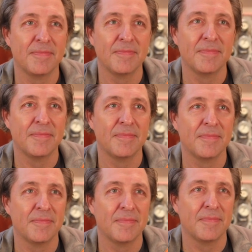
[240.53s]

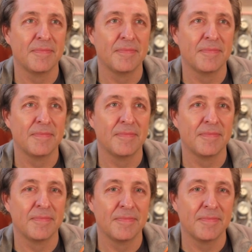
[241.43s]

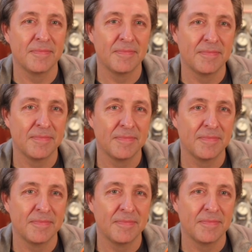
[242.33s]

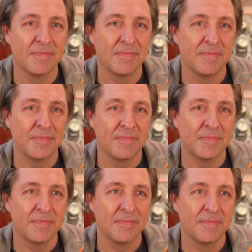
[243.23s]

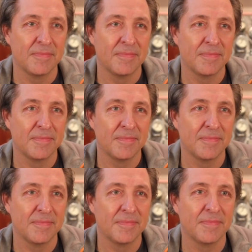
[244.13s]

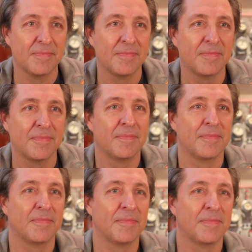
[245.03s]

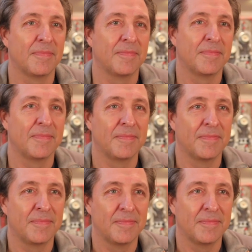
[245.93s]

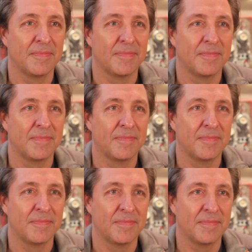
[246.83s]

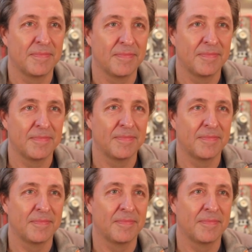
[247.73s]
(not speaking)